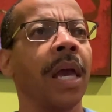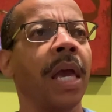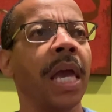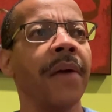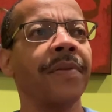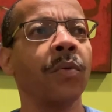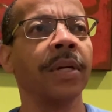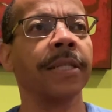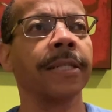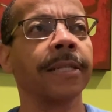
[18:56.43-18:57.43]

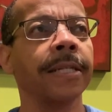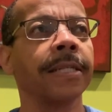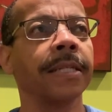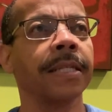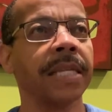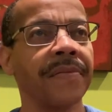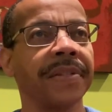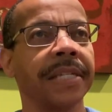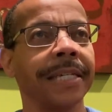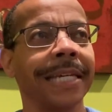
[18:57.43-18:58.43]
Everyone's
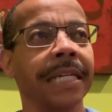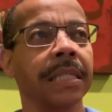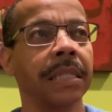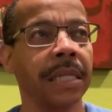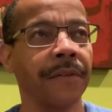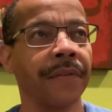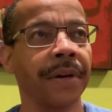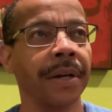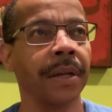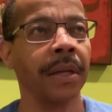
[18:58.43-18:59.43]
sensitivity is
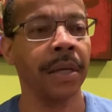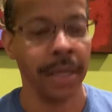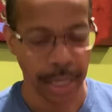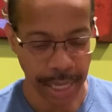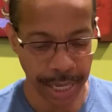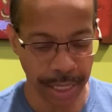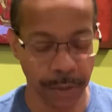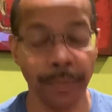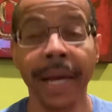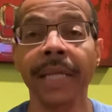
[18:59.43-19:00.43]
different and it's
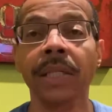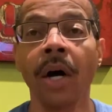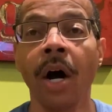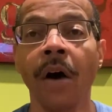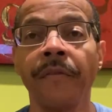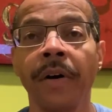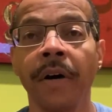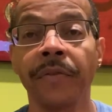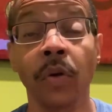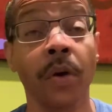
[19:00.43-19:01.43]
based off of your